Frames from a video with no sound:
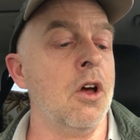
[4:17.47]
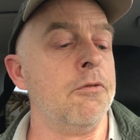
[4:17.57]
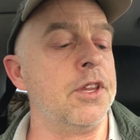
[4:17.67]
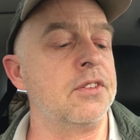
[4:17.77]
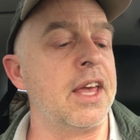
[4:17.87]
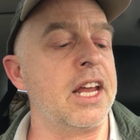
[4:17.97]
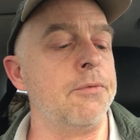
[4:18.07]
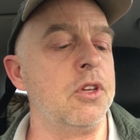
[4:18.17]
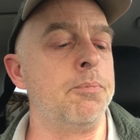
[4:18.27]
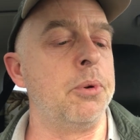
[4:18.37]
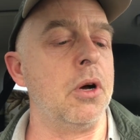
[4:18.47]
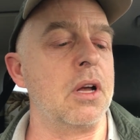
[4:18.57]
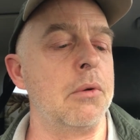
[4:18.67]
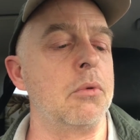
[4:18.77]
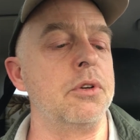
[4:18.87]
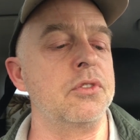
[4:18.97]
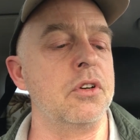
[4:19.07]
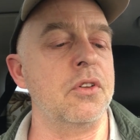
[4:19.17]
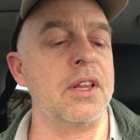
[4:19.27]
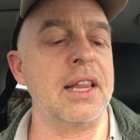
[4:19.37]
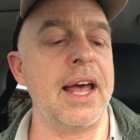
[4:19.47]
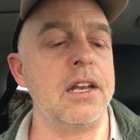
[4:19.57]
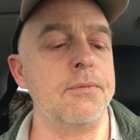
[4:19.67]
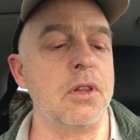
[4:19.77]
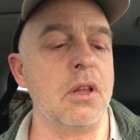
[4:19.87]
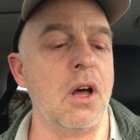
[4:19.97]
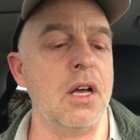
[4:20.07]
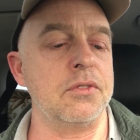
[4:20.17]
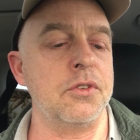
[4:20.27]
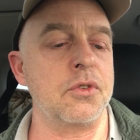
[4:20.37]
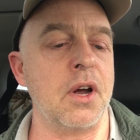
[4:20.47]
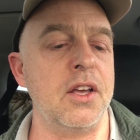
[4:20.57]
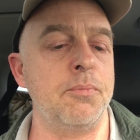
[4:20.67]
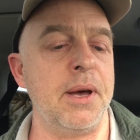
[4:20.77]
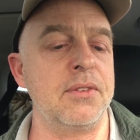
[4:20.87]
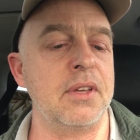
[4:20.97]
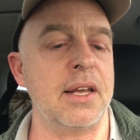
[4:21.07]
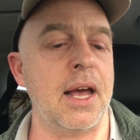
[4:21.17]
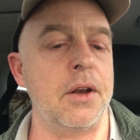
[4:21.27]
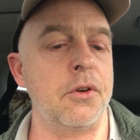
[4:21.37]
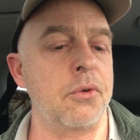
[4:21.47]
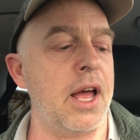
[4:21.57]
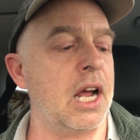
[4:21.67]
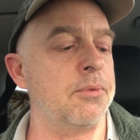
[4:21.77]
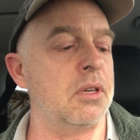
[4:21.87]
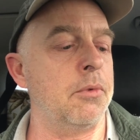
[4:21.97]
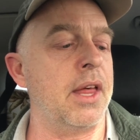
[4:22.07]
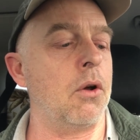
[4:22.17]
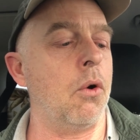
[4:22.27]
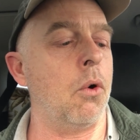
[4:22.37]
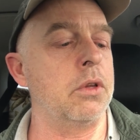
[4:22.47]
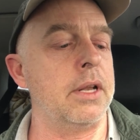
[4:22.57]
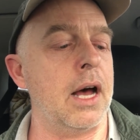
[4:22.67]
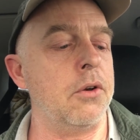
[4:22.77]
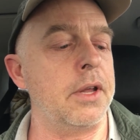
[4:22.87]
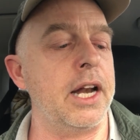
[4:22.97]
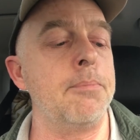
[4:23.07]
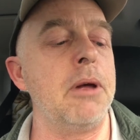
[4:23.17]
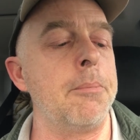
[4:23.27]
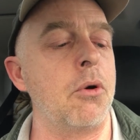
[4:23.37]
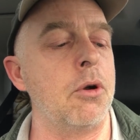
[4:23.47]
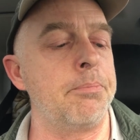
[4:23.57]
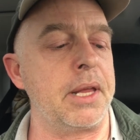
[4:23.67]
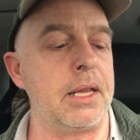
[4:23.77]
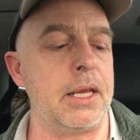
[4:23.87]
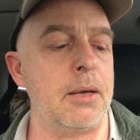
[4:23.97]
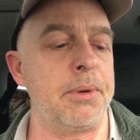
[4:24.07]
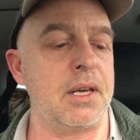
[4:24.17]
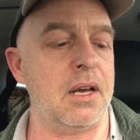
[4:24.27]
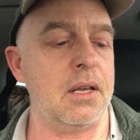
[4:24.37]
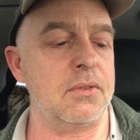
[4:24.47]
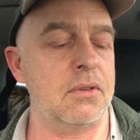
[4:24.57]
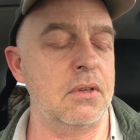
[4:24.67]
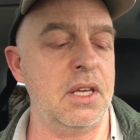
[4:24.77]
For the sake of this book, I will return to the land of the lost and try as best I can to drag up some of that old and outdated memorabilia because,